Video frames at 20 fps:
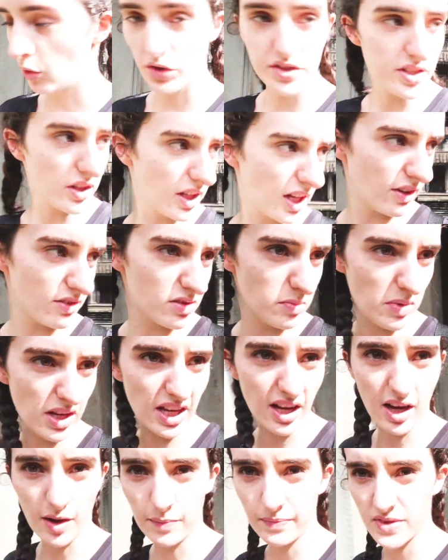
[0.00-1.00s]
it also gives
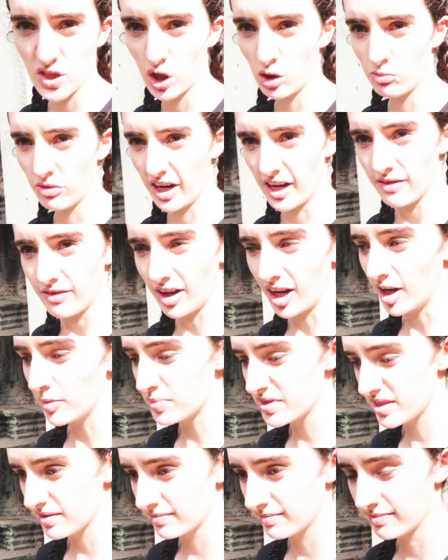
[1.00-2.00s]
me um, Tomb Raider
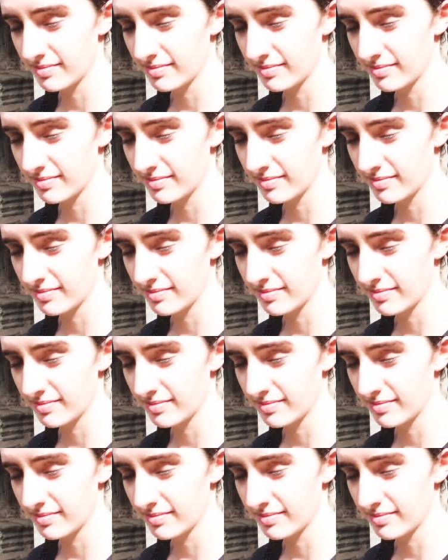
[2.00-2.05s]
vibes.